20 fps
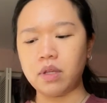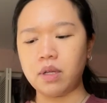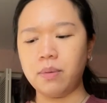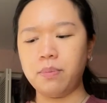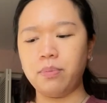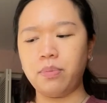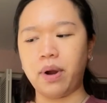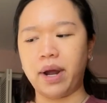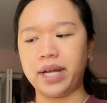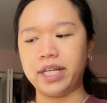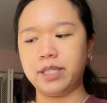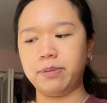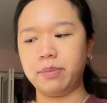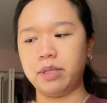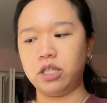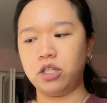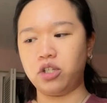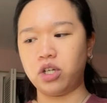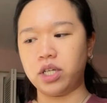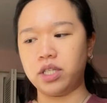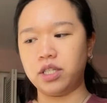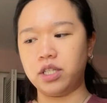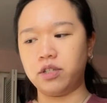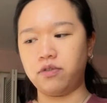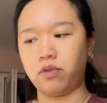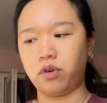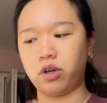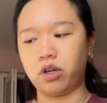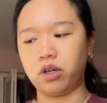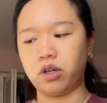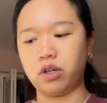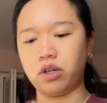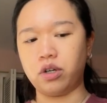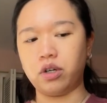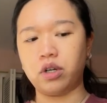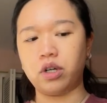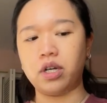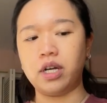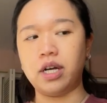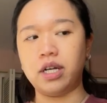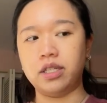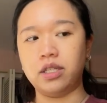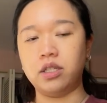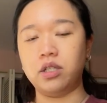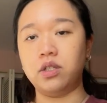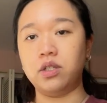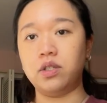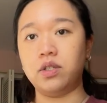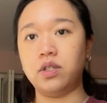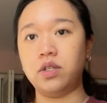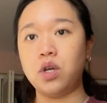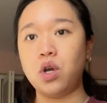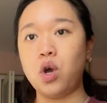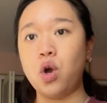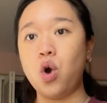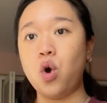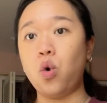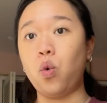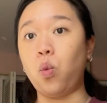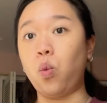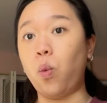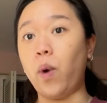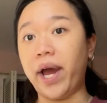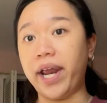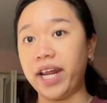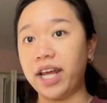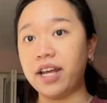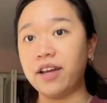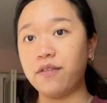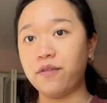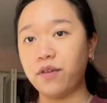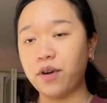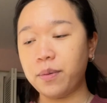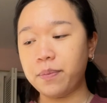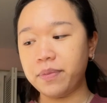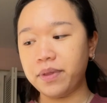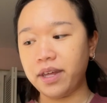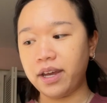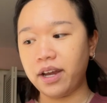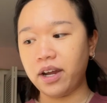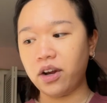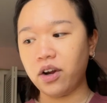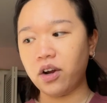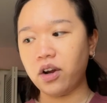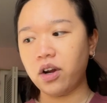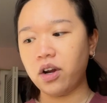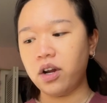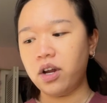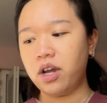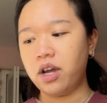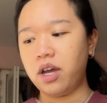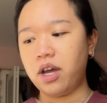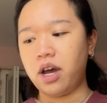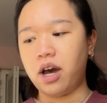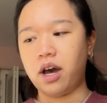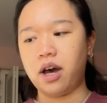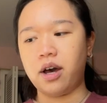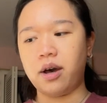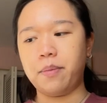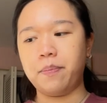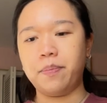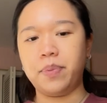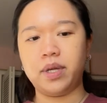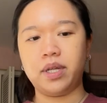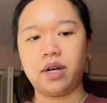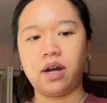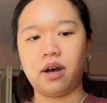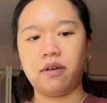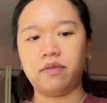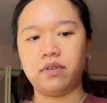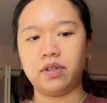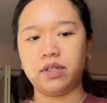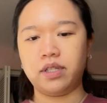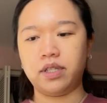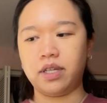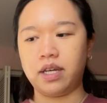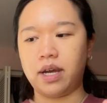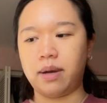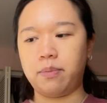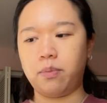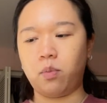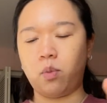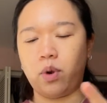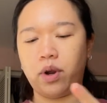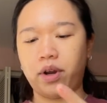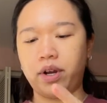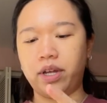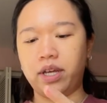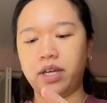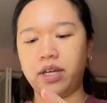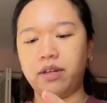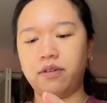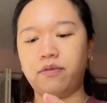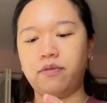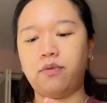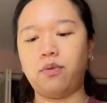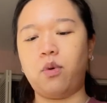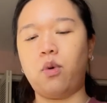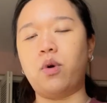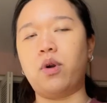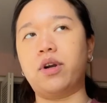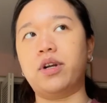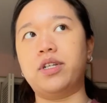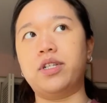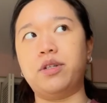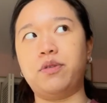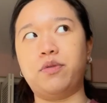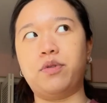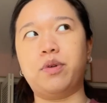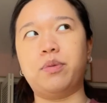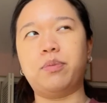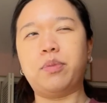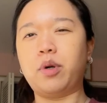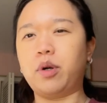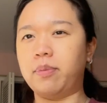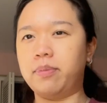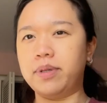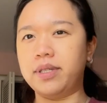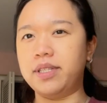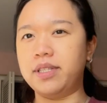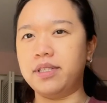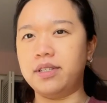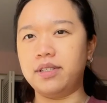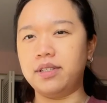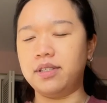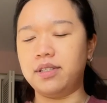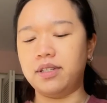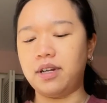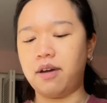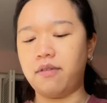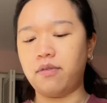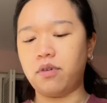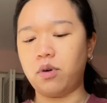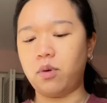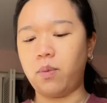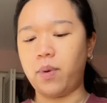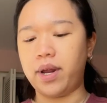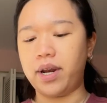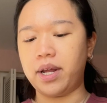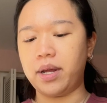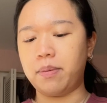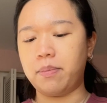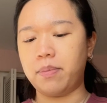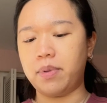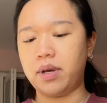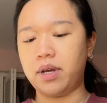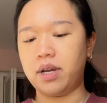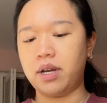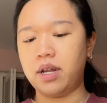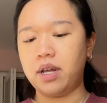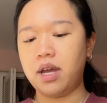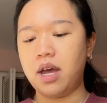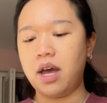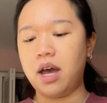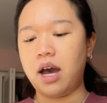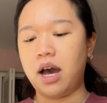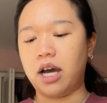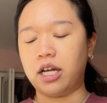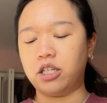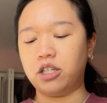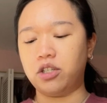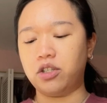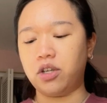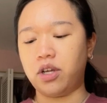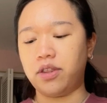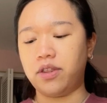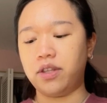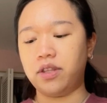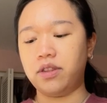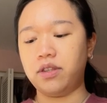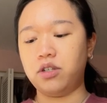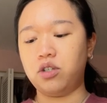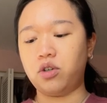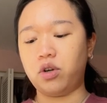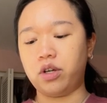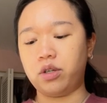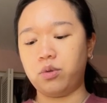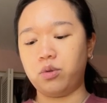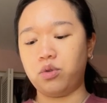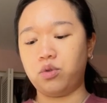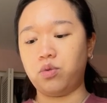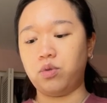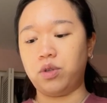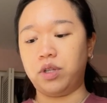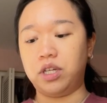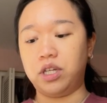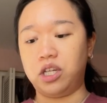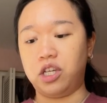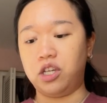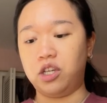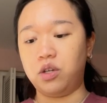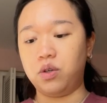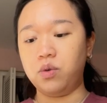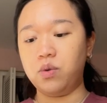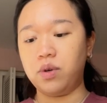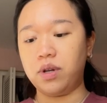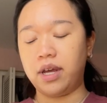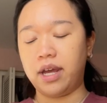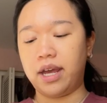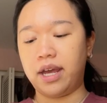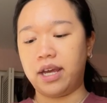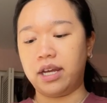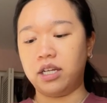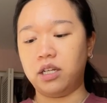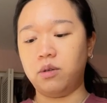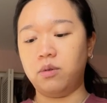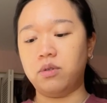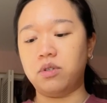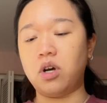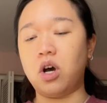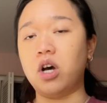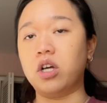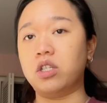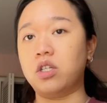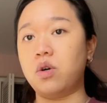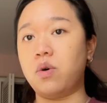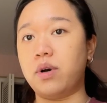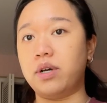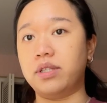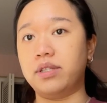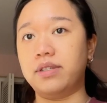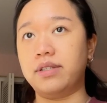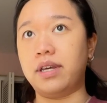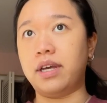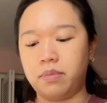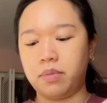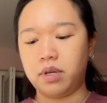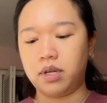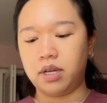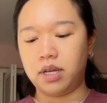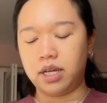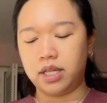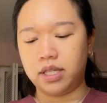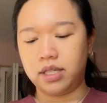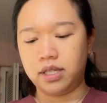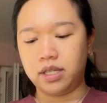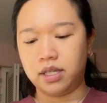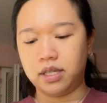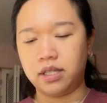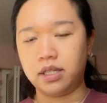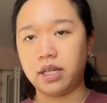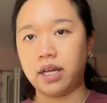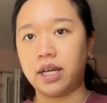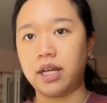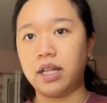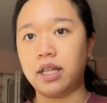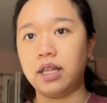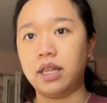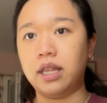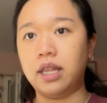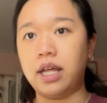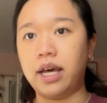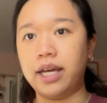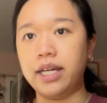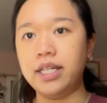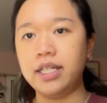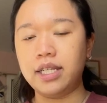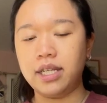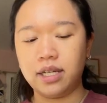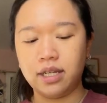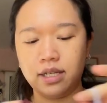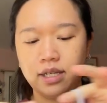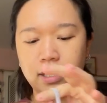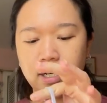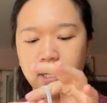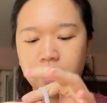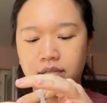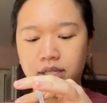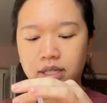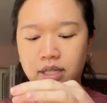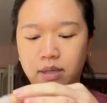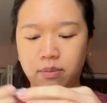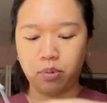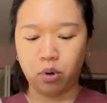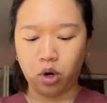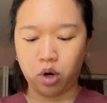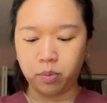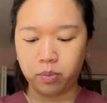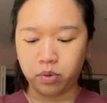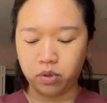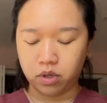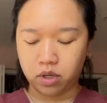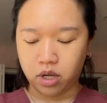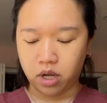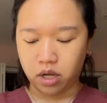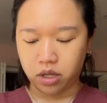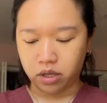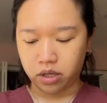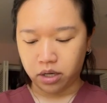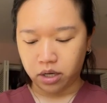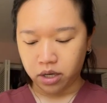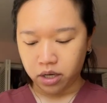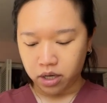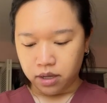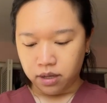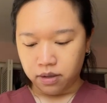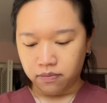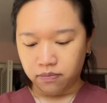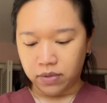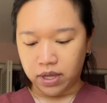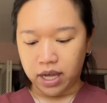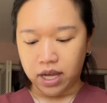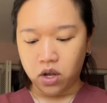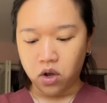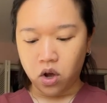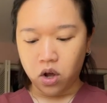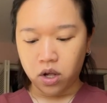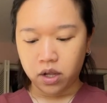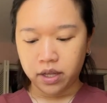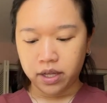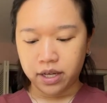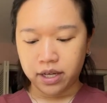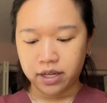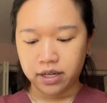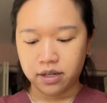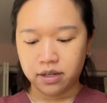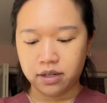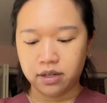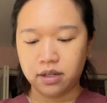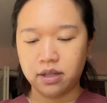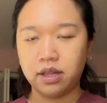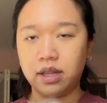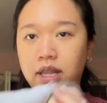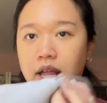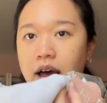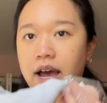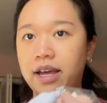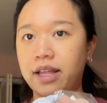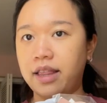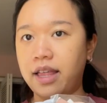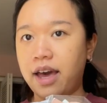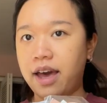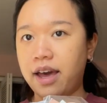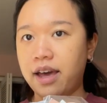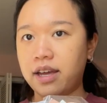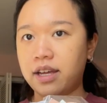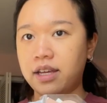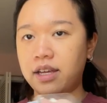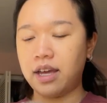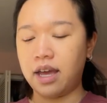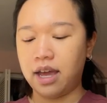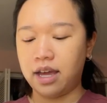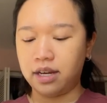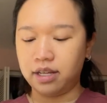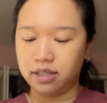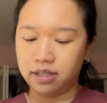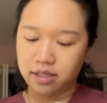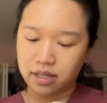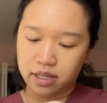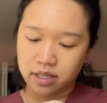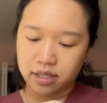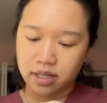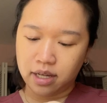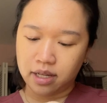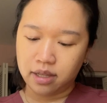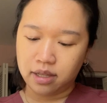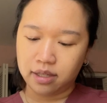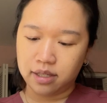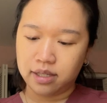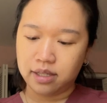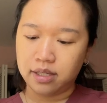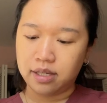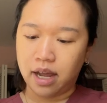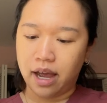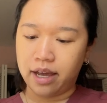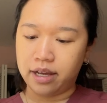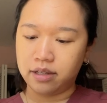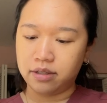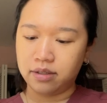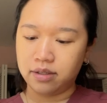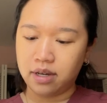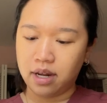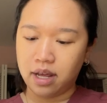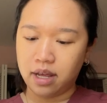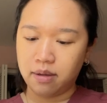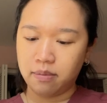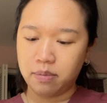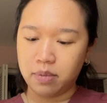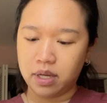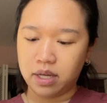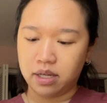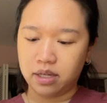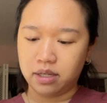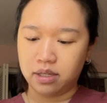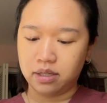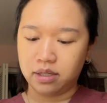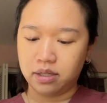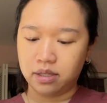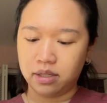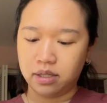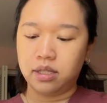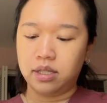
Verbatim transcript: bridesmaids dresses for her cousin's wedding from there um, but obviously I'm wearing it for different purposes. It's not for a wedding, but I just thought that the dress was really cute and it was also on sale. It's this like light dusty purple color. They call it lilac and it says that the style's name is